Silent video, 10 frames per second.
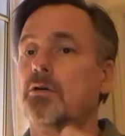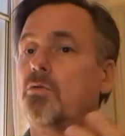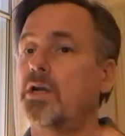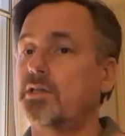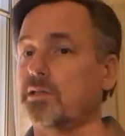
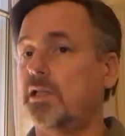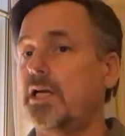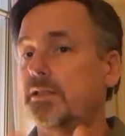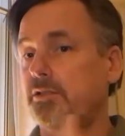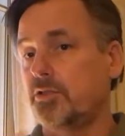what is the
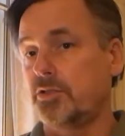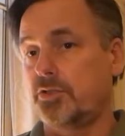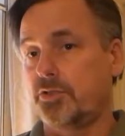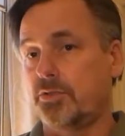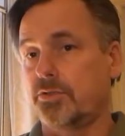likelihood
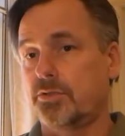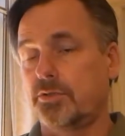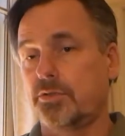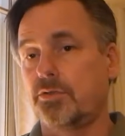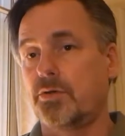you're
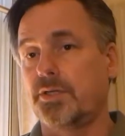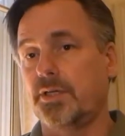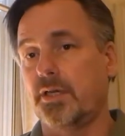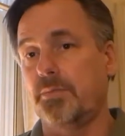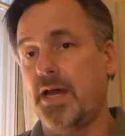going to
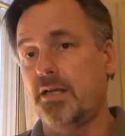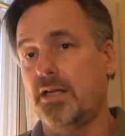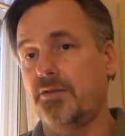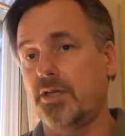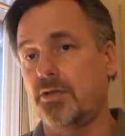get a patent
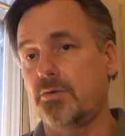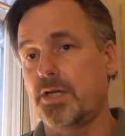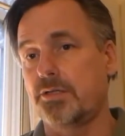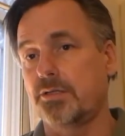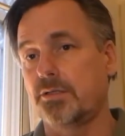out the other
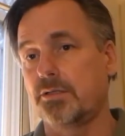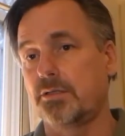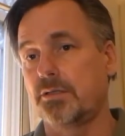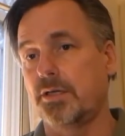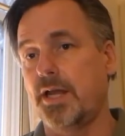end
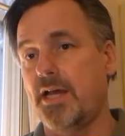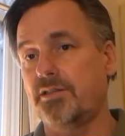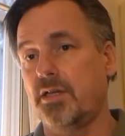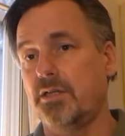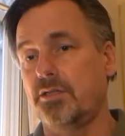an
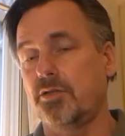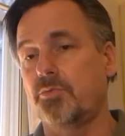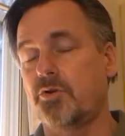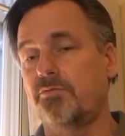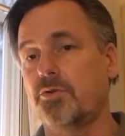asset in your
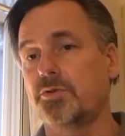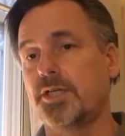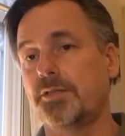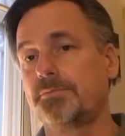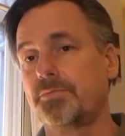portfolio